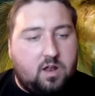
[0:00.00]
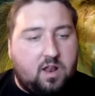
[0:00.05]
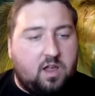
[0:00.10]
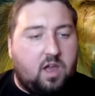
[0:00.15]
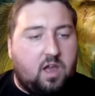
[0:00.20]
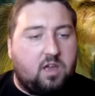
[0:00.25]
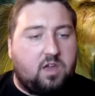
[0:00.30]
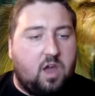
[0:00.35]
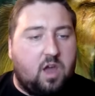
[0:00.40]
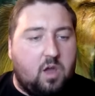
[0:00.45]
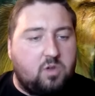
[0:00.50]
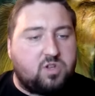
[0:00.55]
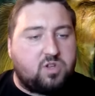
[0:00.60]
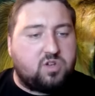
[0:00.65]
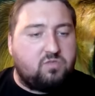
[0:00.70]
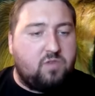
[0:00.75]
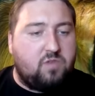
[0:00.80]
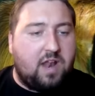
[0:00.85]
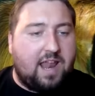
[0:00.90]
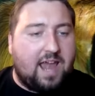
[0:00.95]
a, coach
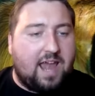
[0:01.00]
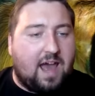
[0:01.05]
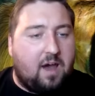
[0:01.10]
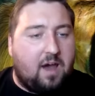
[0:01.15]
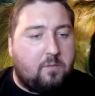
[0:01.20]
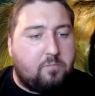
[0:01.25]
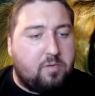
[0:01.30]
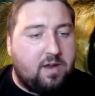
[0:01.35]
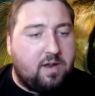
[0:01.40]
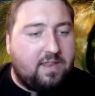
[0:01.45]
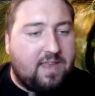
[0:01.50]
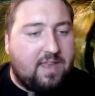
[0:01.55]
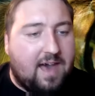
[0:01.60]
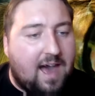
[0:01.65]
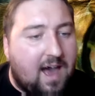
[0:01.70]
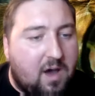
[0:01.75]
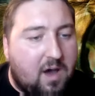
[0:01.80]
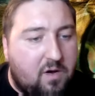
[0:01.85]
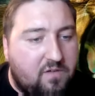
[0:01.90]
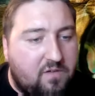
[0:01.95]
can really help bring that
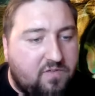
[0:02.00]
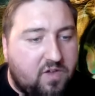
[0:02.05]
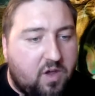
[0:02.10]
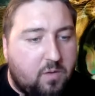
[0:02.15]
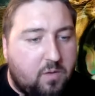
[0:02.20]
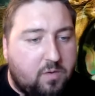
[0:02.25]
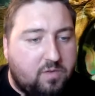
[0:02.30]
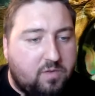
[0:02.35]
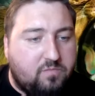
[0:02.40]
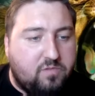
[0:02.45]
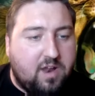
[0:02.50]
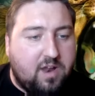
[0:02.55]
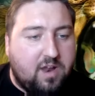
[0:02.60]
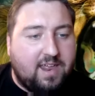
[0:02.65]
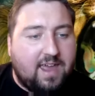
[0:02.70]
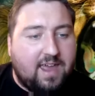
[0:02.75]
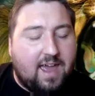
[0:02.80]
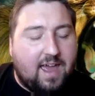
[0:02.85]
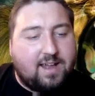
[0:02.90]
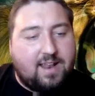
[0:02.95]
out of you and really
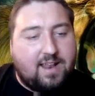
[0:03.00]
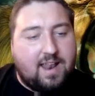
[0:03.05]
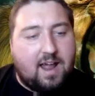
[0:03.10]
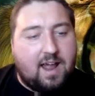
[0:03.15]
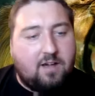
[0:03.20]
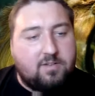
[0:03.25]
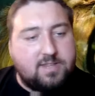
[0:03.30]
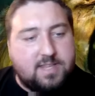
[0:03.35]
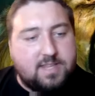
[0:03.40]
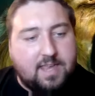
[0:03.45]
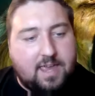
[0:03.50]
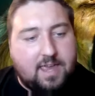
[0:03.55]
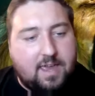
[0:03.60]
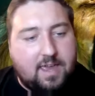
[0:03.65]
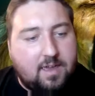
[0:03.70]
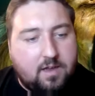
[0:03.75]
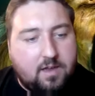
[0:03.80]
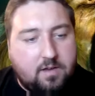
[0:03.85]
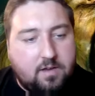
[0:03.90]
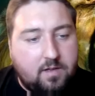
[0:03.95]
get
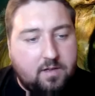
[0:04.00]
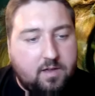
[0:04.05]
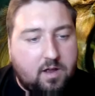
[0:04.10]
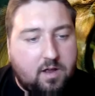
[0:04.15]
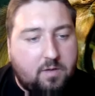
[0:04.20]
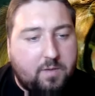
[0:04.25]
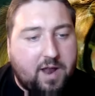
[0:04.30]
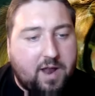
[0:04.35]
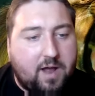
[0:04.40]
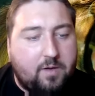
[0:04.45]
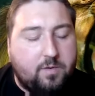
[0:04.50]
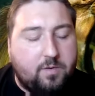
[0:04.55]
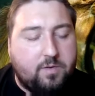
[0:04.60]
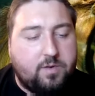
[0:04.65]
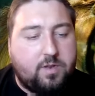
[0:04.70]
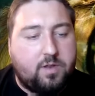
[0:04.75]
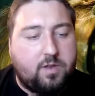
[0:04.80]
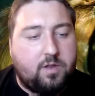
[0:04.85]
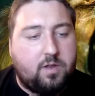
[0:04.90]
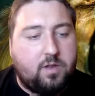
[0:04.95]
clarity uh,
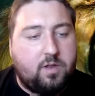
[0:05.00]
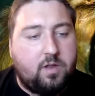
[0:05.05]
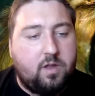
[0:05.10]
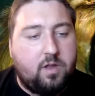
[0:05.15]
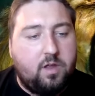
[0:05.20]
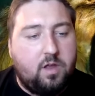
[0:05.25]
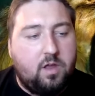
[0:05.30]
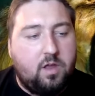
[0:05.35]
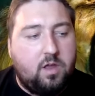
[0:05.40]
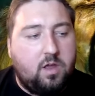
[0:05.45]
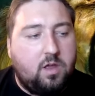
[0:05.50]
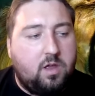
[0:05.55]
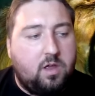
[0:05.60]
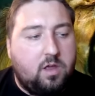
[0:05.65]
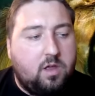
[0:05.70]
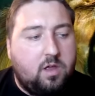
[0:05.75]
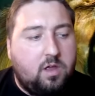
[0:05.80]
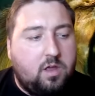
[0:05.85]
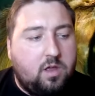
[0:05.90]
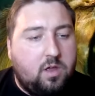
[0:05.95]
around
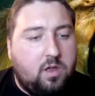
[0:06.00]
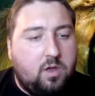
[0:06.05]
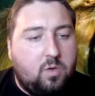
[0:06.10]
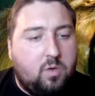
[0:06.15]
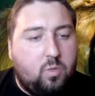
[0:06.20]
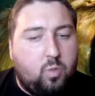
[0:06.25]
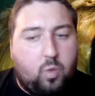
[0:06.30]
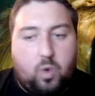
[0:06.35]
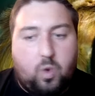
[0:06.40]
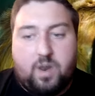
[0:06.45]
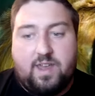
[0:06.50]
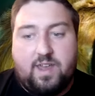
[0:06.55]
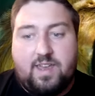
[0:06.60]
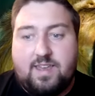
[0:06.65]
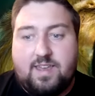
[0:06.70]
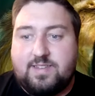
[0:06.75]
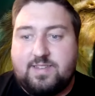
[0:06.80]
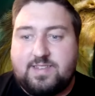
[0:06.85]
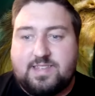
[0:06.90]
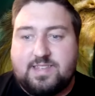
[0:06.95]
what it
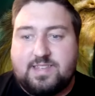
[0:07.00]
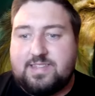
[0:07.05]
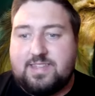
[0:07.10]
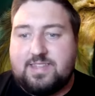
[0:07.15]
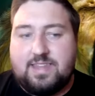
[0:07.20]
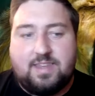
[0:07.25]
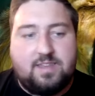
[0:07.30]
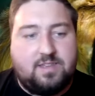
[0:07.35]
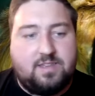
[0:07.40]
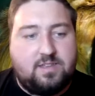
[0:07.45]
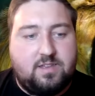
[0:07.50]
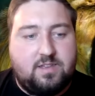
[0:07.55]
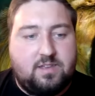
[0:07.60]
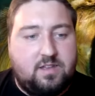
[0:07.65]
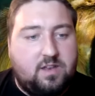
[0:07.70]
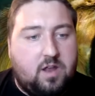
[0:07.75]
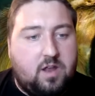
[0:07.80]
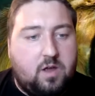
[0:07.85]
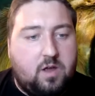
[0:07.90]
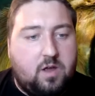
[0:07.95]
is that
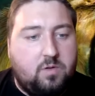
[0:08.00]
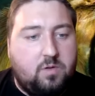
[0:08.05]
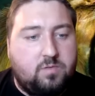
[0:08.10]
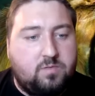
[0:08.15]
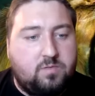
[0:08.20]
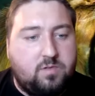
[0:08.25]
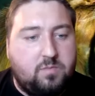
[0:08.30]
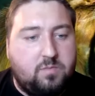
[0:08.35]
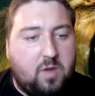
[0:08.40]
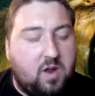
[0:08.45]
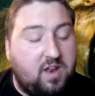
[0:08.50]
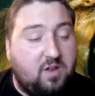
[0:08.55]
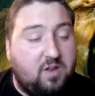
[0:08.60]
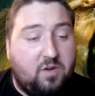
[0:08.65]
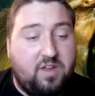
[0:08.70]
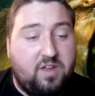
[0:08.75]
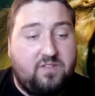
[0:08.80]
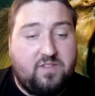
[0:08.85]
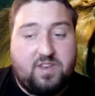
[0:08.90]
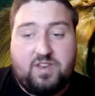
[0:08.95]
you know you might
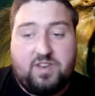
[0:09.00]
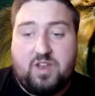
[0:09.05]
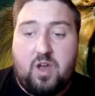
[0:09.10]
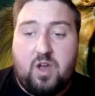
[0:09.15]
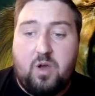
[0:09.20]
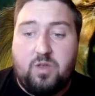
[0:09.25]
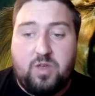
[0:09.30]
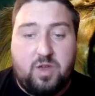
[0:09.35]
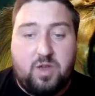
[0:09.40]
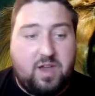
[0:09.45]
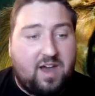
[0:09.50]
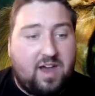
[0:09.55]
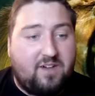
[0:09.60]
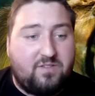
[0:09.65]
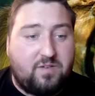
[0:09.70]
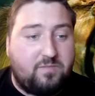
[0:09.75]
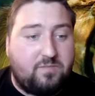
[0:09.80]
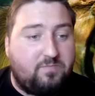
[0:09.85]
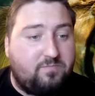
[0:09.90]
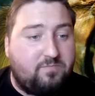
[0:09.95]
not even know that you have
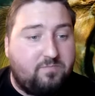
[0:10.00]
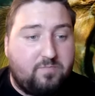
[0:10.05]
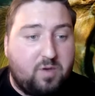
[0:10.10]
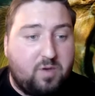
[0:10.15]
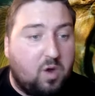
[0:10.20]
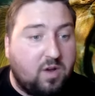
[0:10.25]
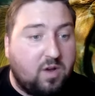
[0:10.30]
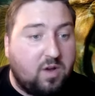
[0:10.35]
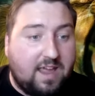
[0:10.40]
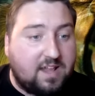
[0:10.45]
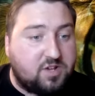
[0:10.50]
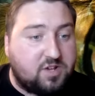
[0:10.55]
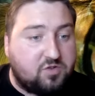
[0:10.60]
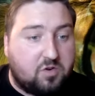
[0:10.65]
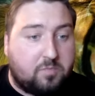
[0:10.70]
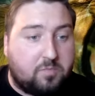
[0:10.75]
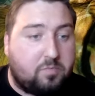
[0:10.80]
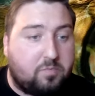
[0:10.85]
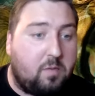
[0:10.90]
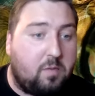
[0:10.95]
a blockage or
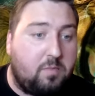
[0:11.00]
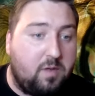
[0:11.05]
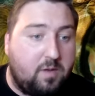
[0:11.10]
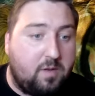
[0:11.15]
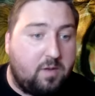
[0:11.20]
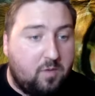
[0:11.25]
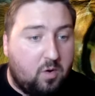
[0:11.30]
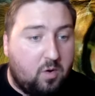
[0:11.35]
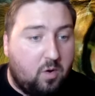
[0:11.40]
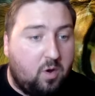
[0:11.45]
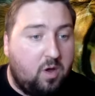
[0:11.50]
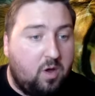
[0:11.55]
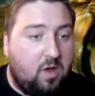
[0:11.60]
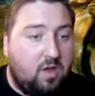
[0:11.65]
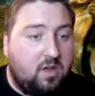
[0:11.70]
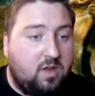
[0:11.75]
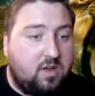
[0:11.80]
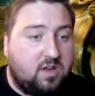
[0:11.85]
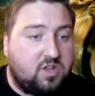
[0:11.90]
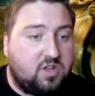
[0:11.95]
a problem or
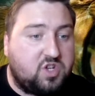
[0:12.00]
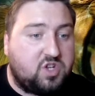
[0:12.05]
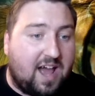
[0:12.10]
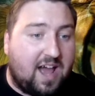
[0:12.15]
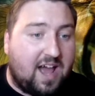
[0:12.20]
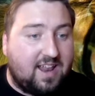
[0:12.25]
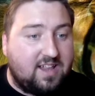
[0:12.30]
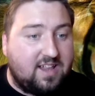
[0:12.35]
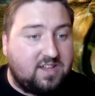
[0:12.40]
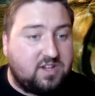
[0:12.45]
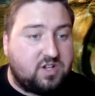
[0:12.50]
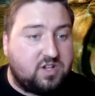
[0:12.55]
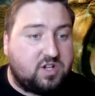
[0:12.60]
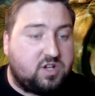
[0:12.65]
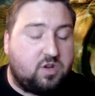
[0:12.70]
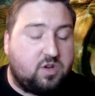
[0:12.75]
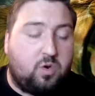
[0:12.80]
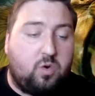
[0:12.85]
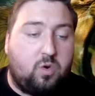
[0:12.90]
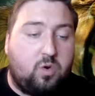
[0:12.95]
a
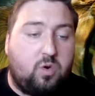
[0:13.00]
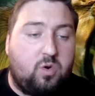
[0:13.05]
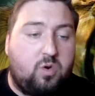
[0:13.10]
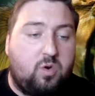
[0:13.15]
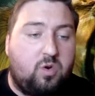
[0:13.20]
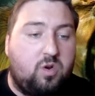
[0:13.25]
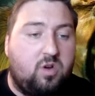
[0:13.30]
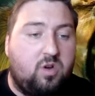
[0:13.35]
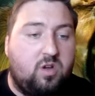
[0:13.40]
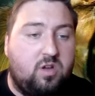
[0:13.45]
challenge or